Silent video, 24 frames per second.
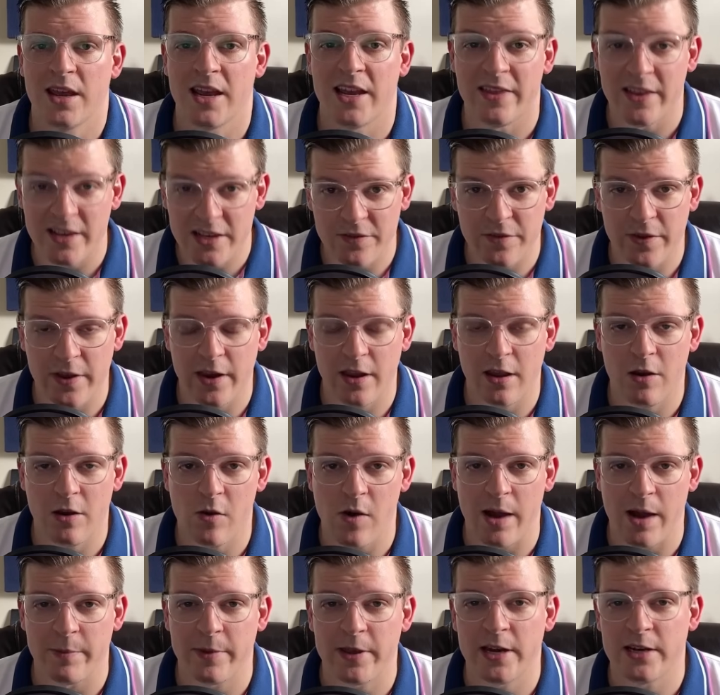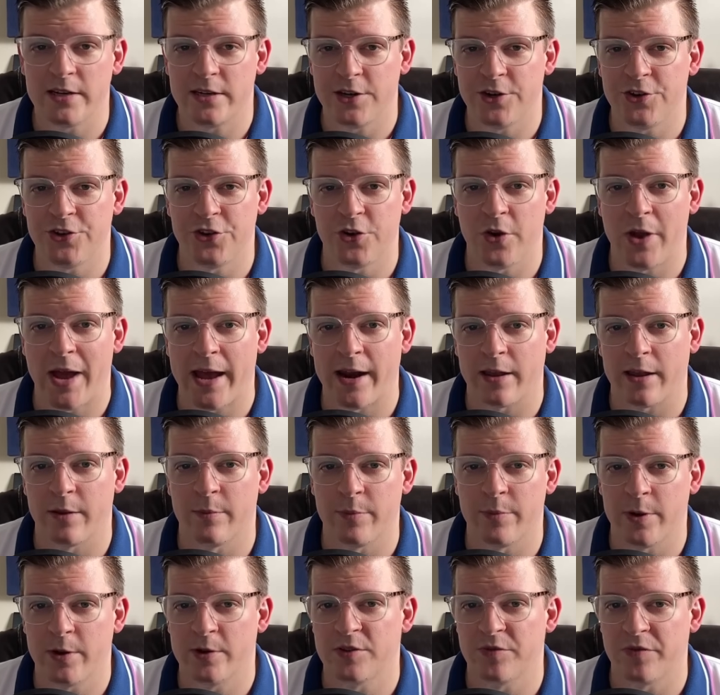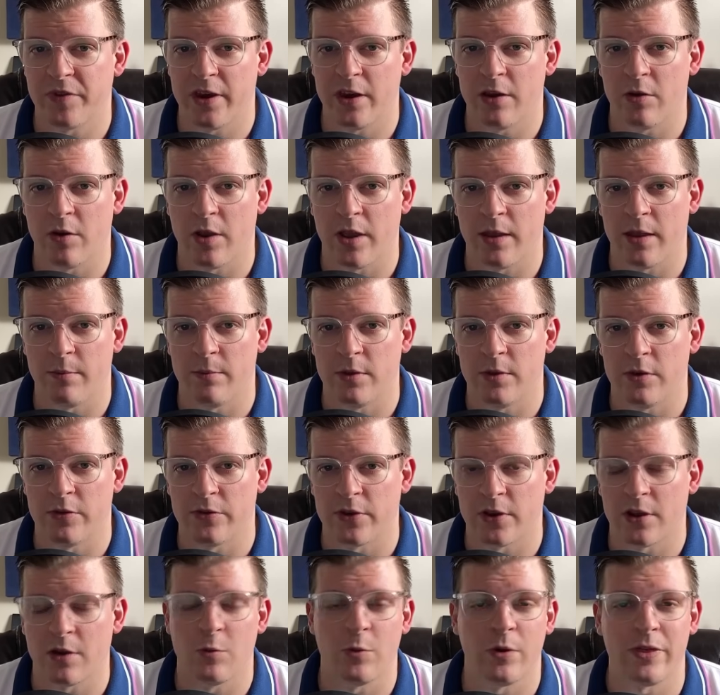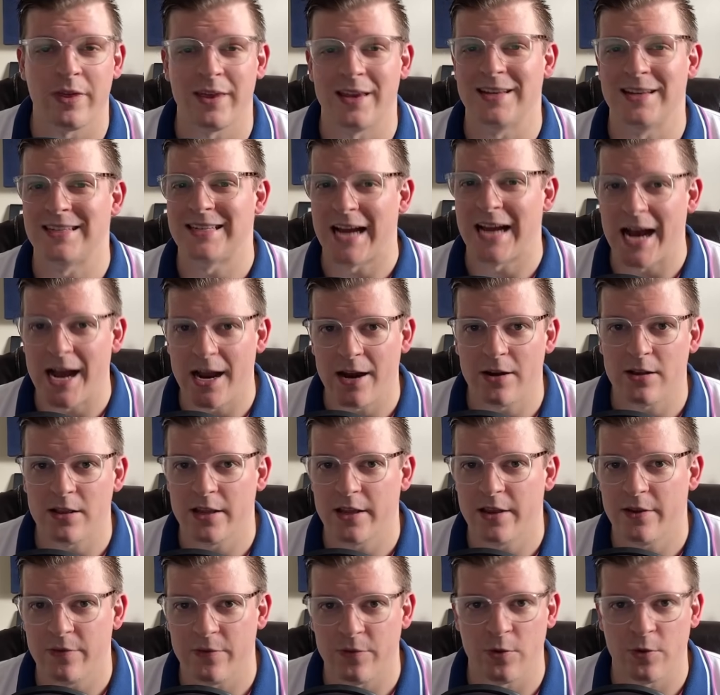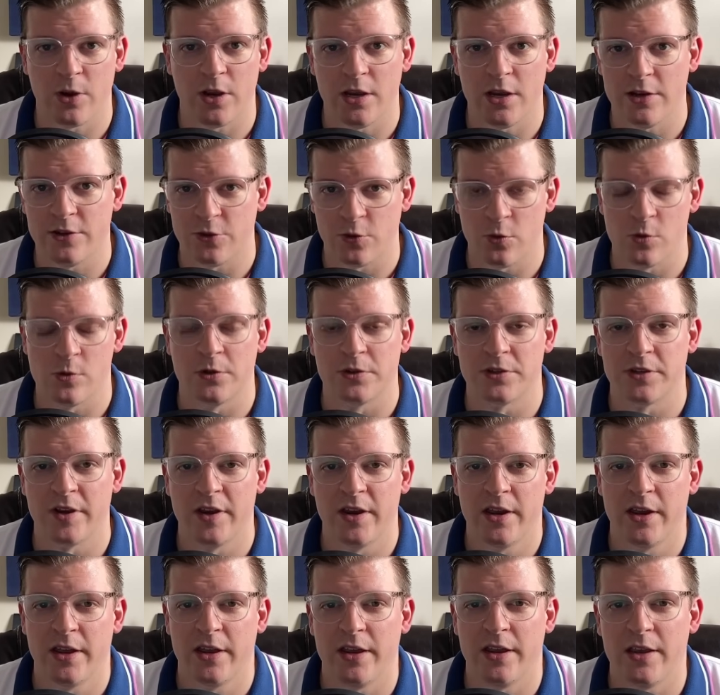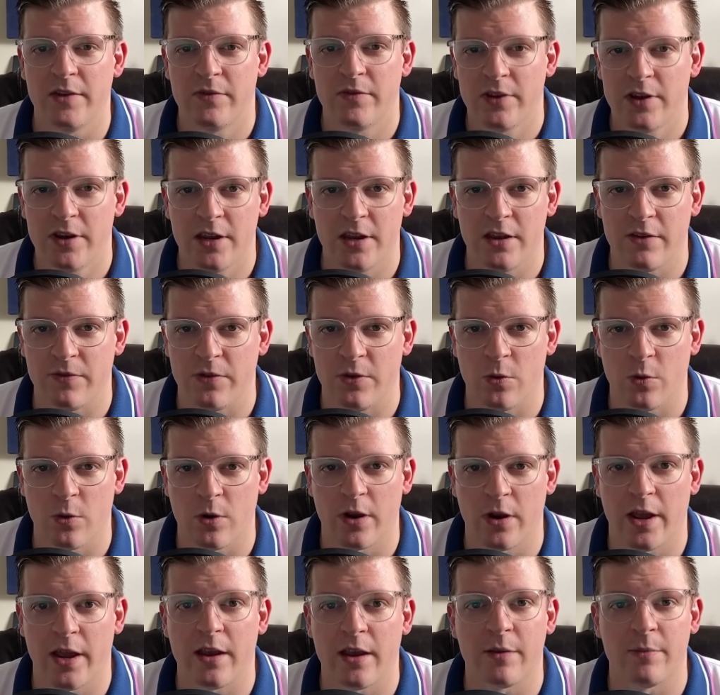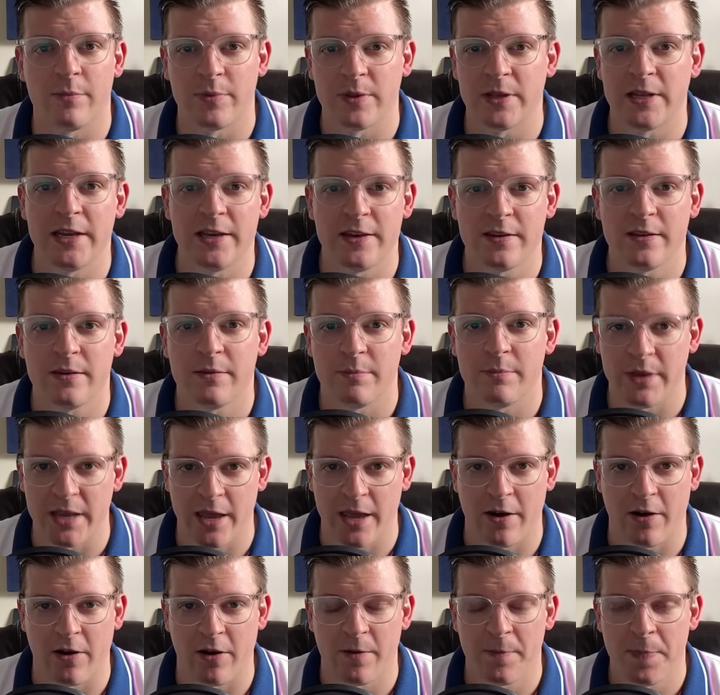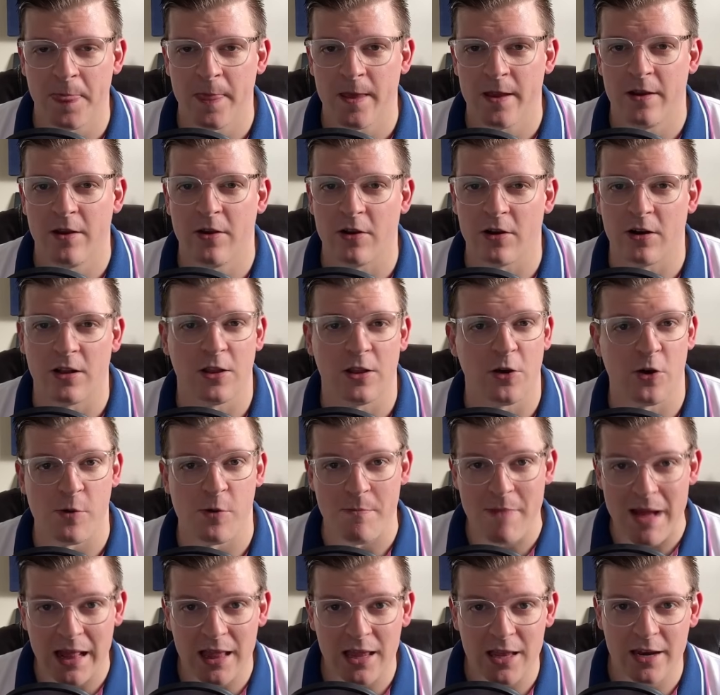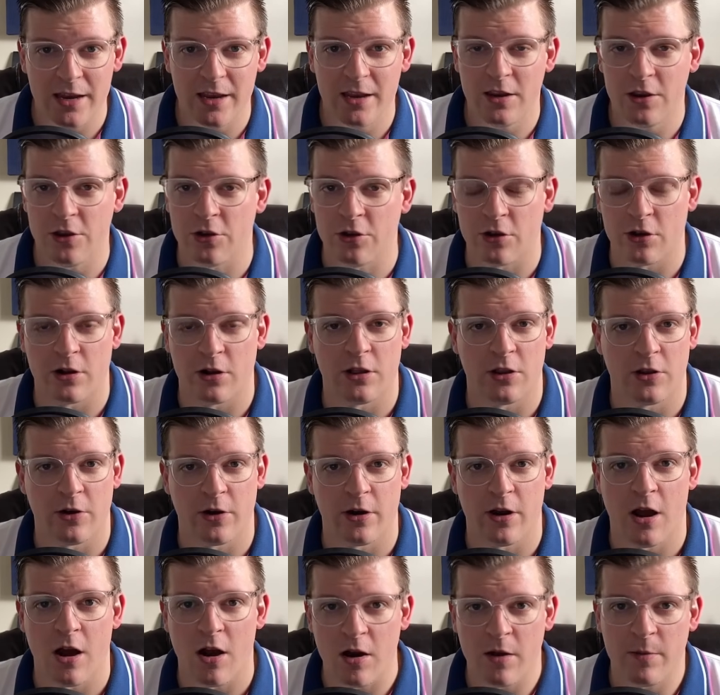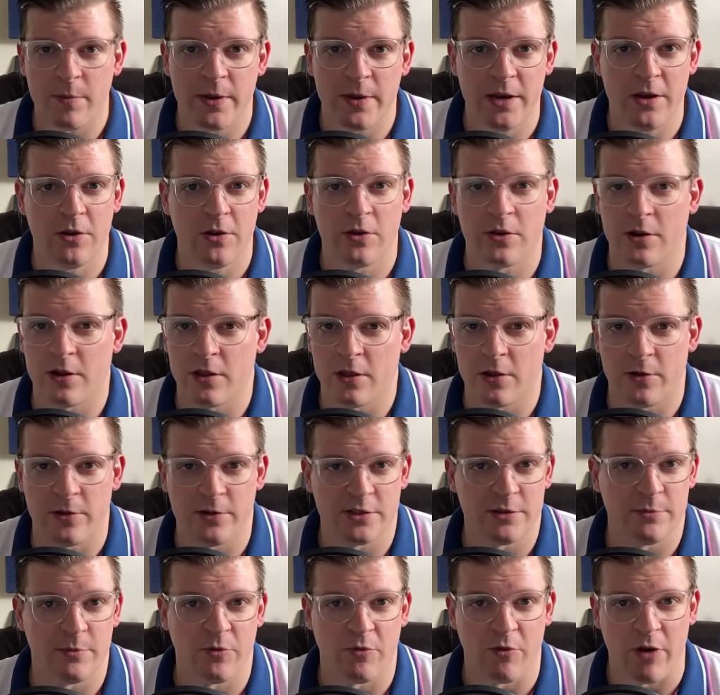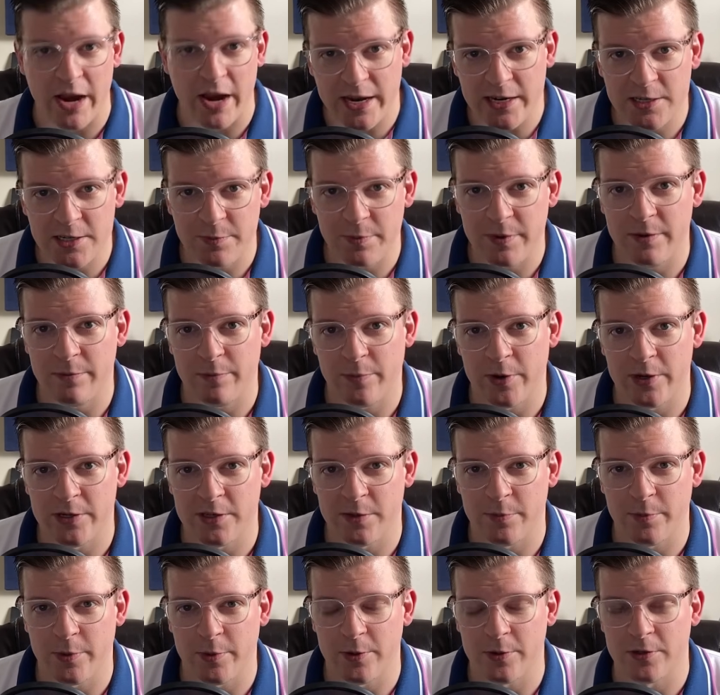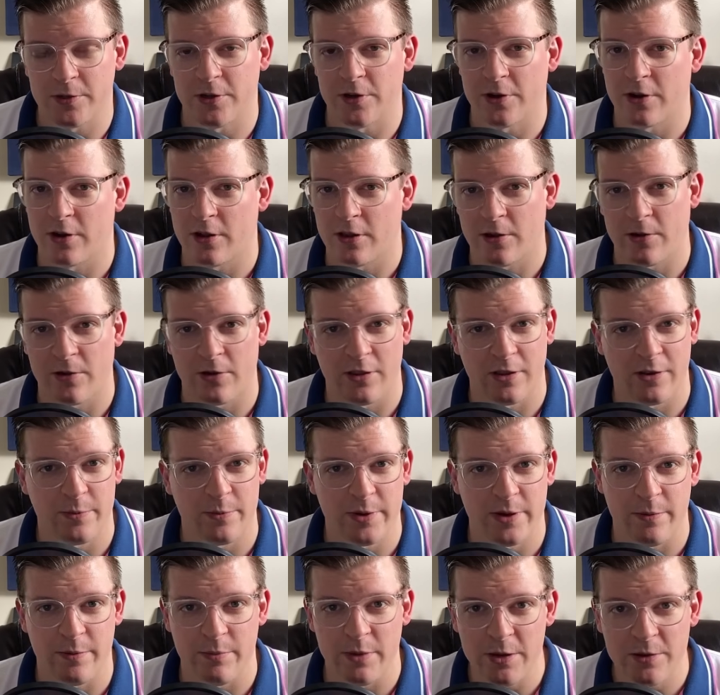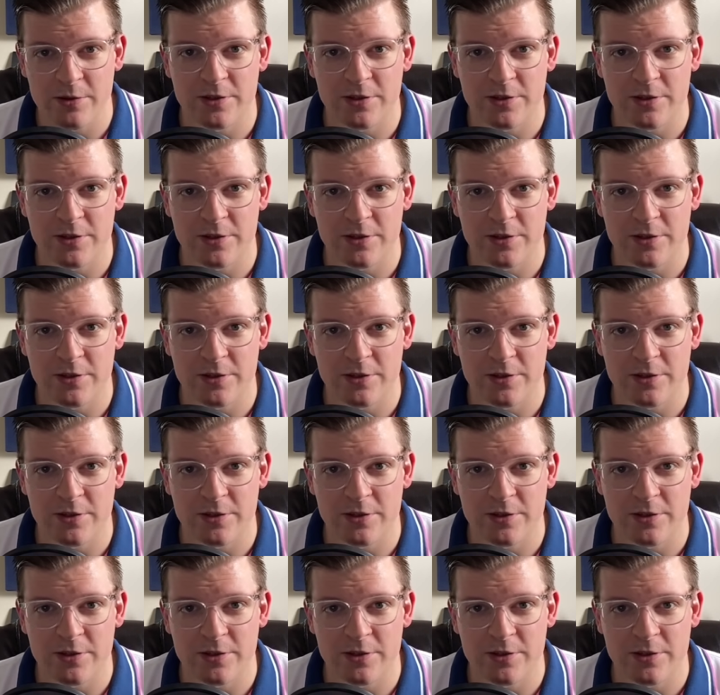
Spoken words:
this video, I'm going to teach you how to compose video game music with entirely free tools, even if you're a complete beginner. You're going to learn melody, you're going to learn harmony, you're going to learn some arrangement principles, you're going to learn a little bit of music